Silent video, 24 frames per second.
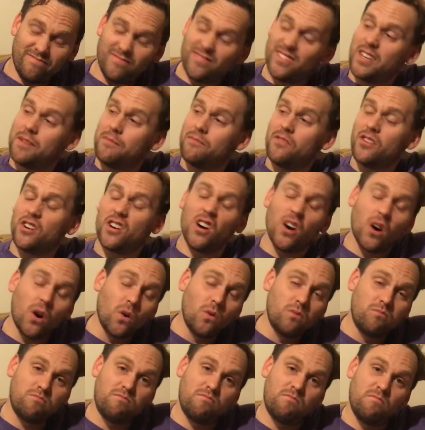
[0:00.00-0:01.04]
Didn't
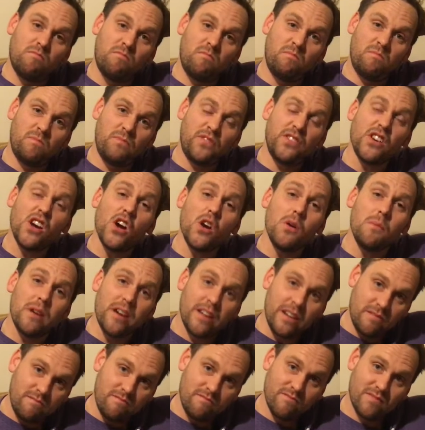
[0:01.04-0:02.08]
record.
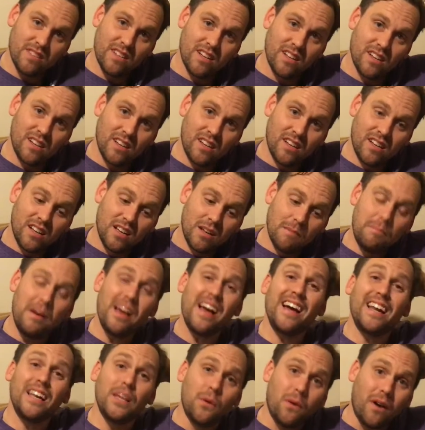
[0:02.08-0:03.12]
Fuming. But
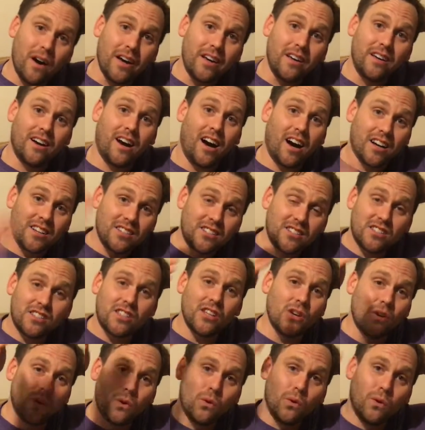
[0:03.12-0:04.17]
anyway, I can
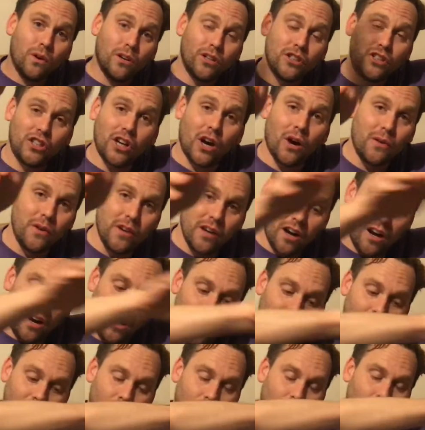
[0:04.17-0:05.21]
still show you
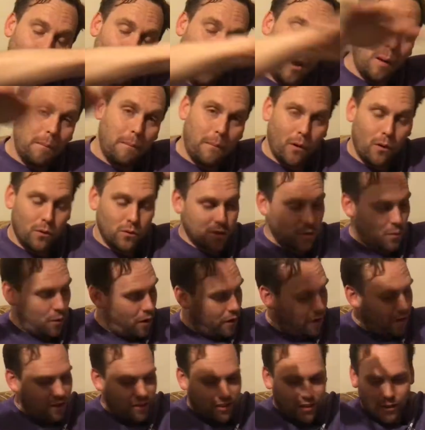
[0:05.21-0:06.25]
what I bought. So what
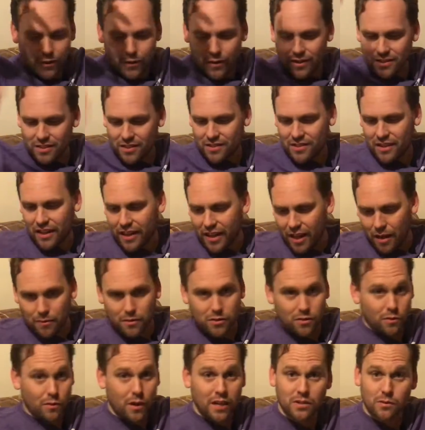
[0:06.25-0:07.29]
I'm going to do, as I take it up,
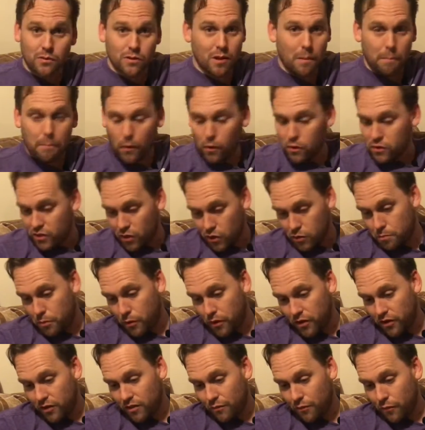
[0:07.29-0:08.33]
because as I was unboxing, I was
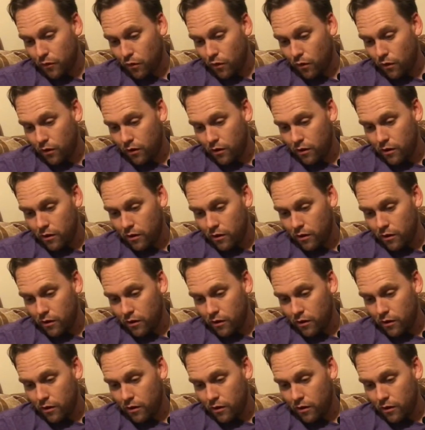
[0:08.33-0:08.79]
putting it on the floor.